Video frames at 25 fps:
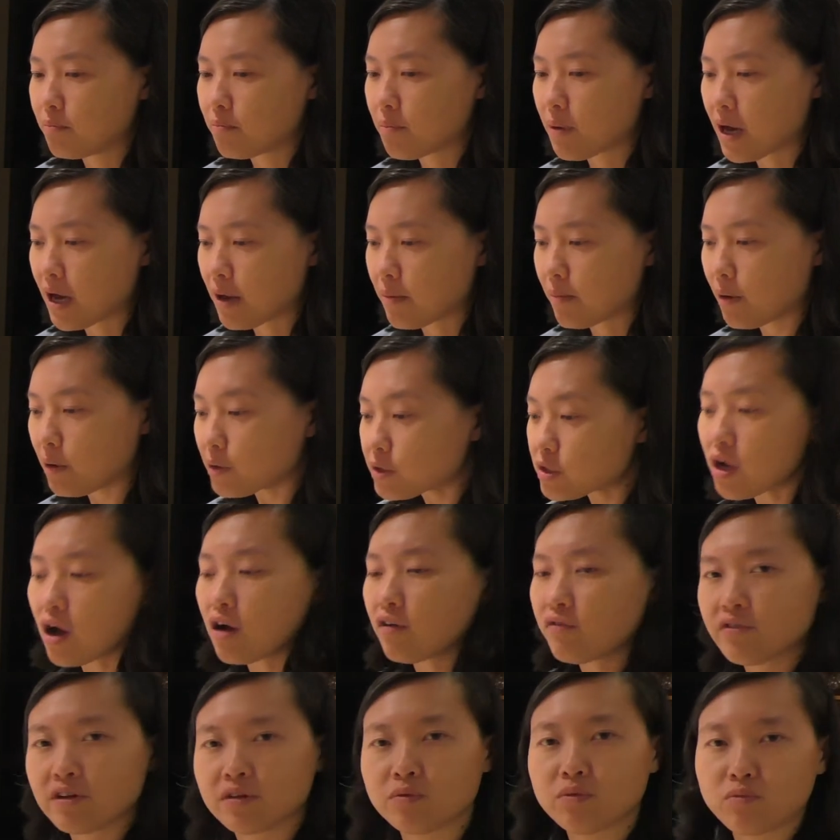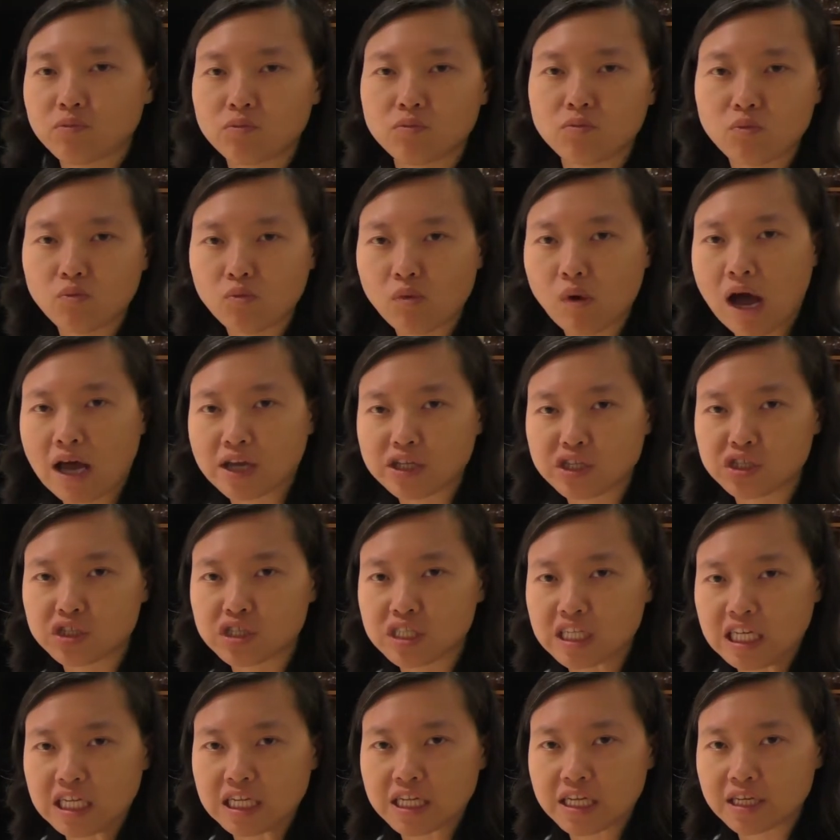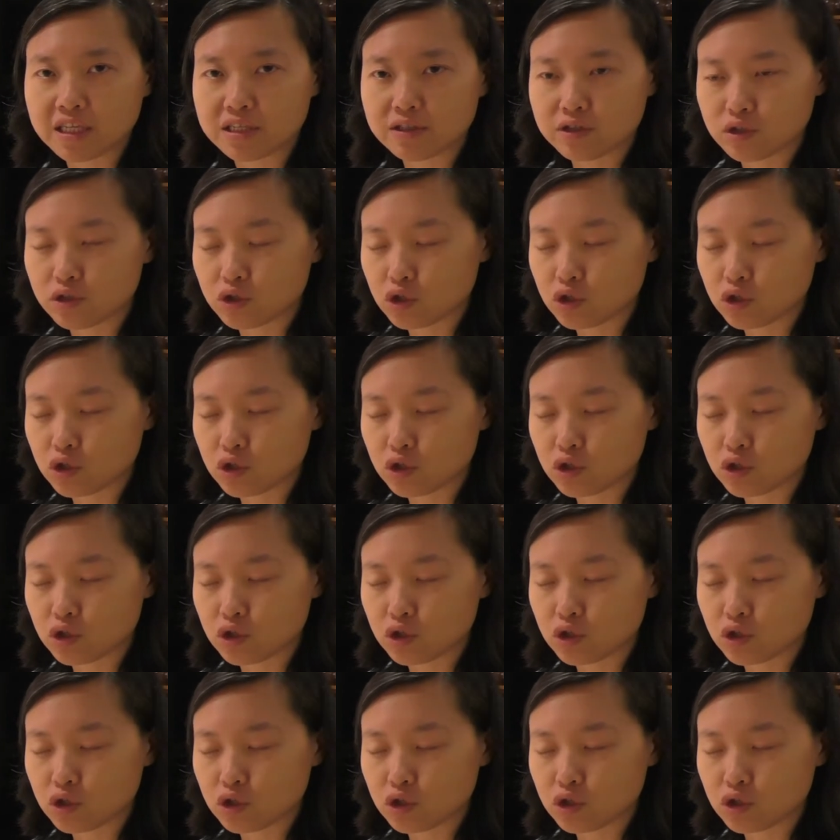But most often, I just eat it